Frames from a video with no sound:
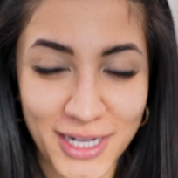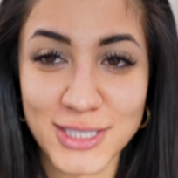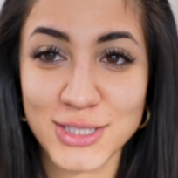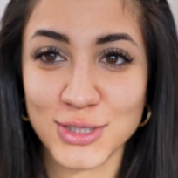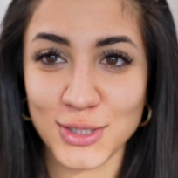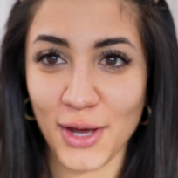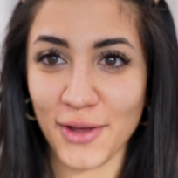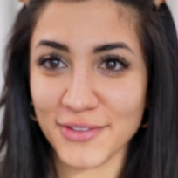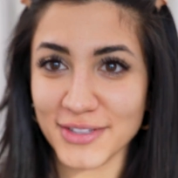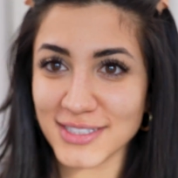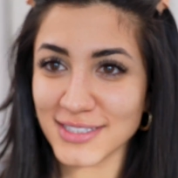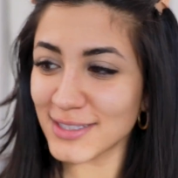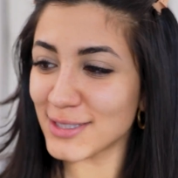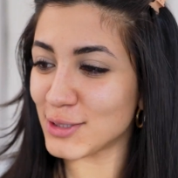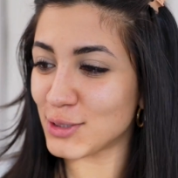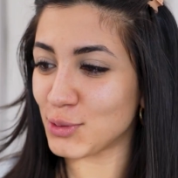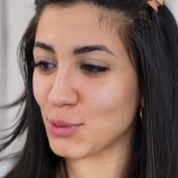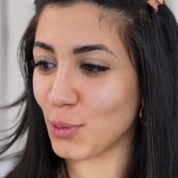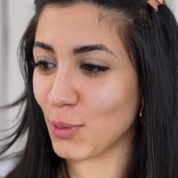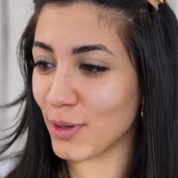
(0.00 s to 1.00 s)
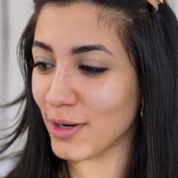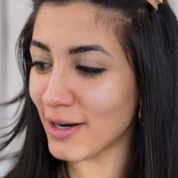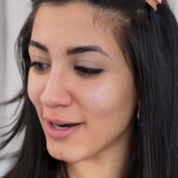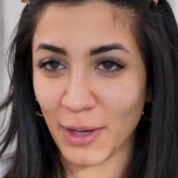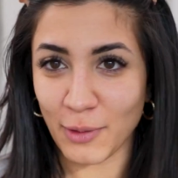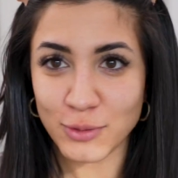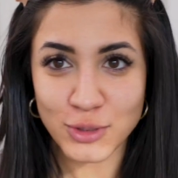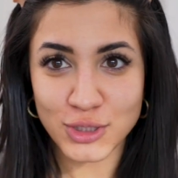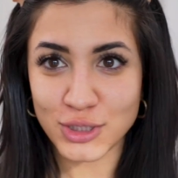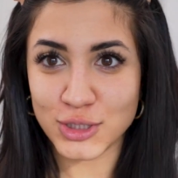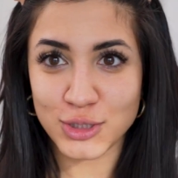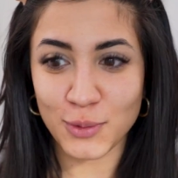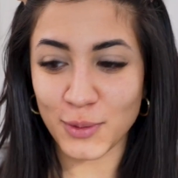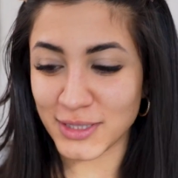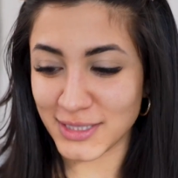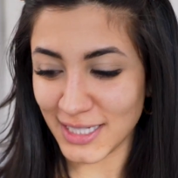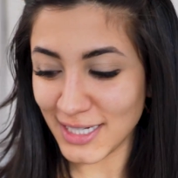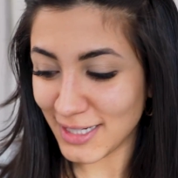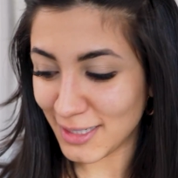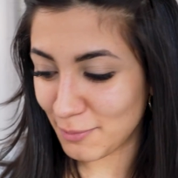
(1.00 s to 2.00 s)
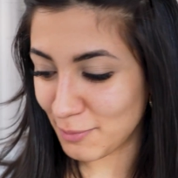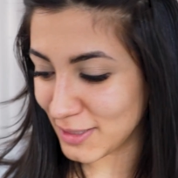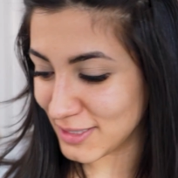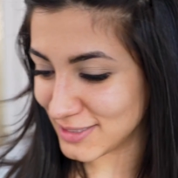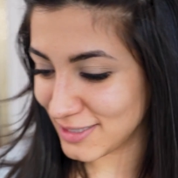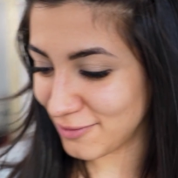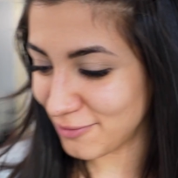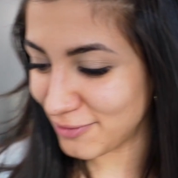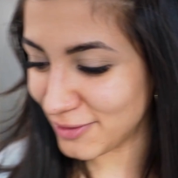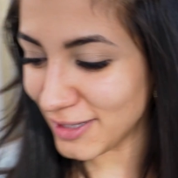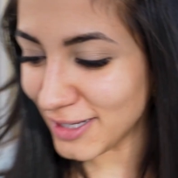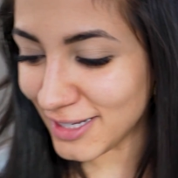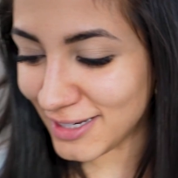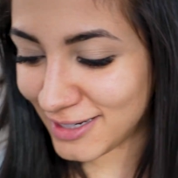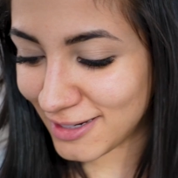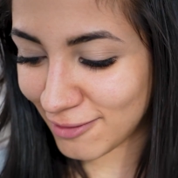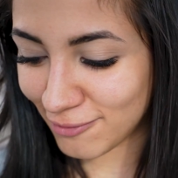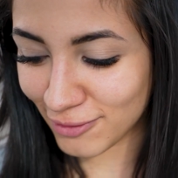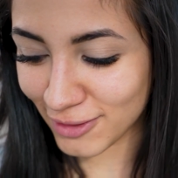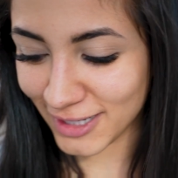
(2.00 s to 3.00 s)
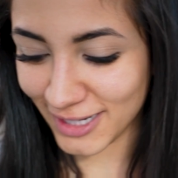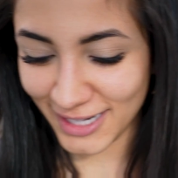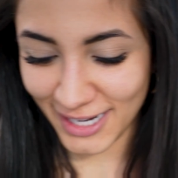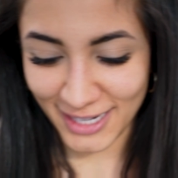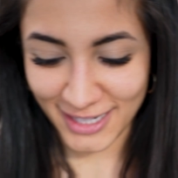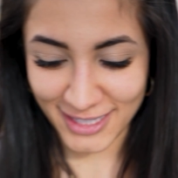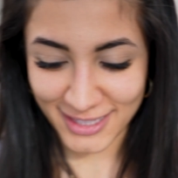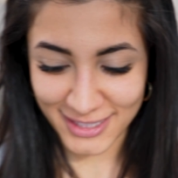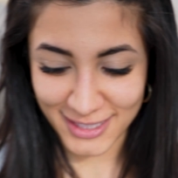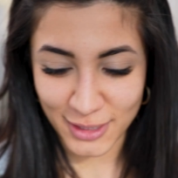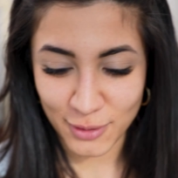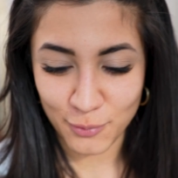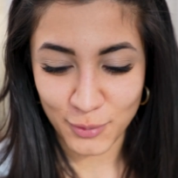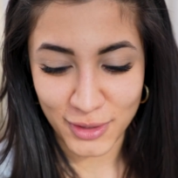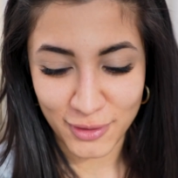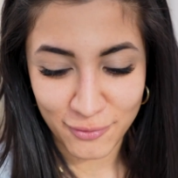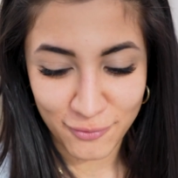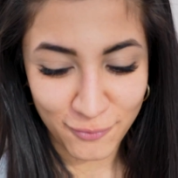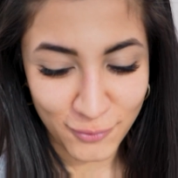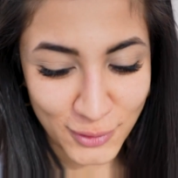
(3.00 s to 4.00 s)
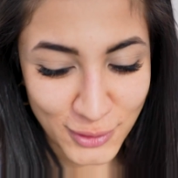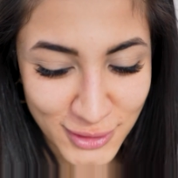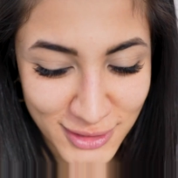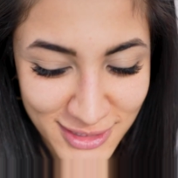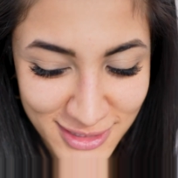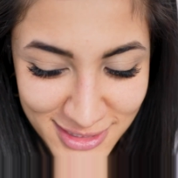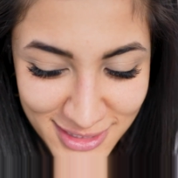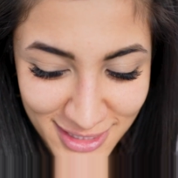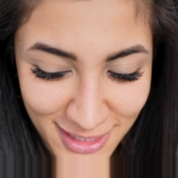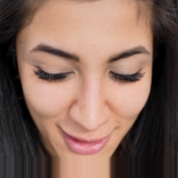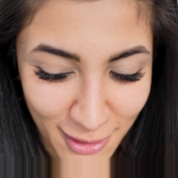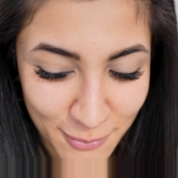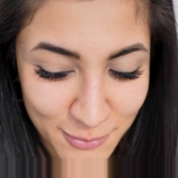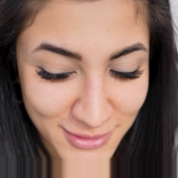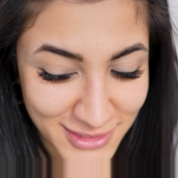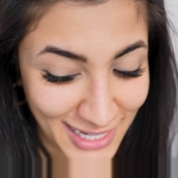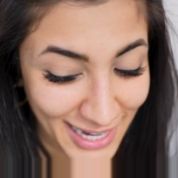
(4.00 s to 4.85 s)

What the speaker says: I saw this in the store, I was just so excited because I feel I never get anything when it first comes